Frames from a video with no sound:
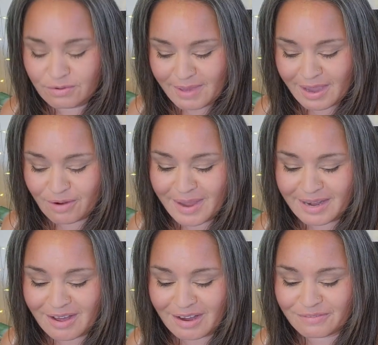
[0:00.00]
you may or may
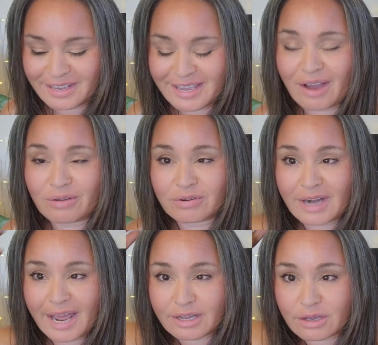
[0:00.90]
not have encountered
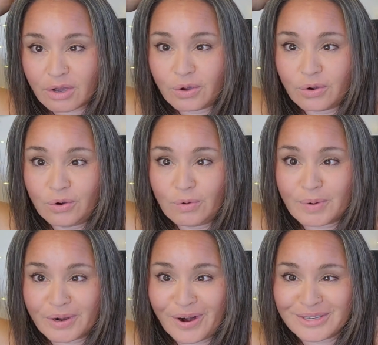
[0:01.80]
like
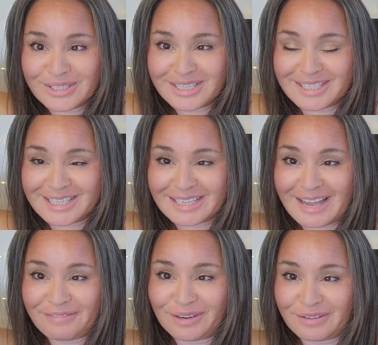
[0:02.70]
uber narcissist
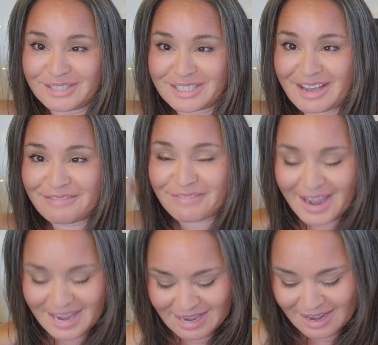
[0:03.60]
level of stuff,
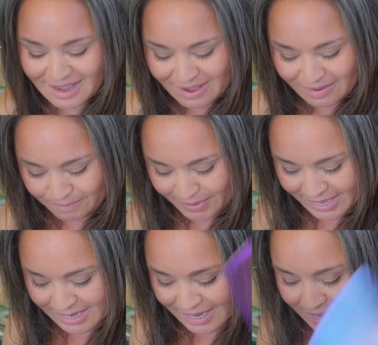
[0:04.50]
right?
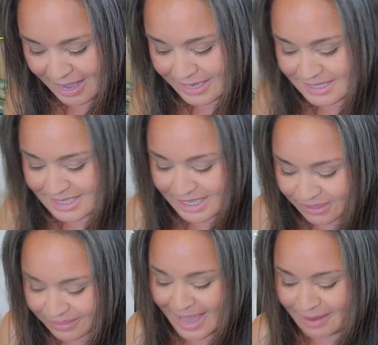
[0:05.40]
But until
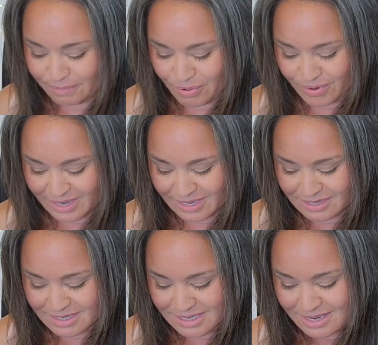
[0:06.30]
that
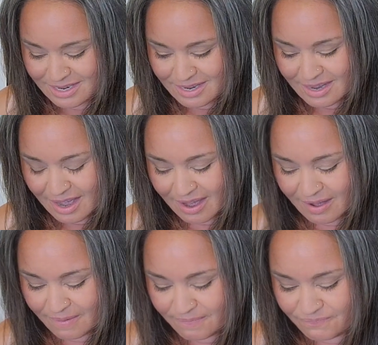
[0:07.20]
point,
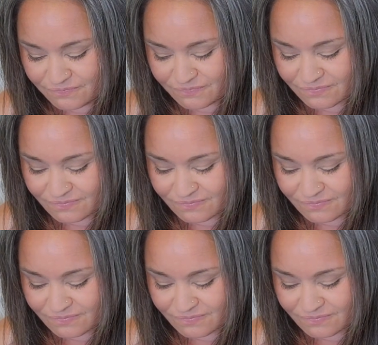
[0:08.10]
um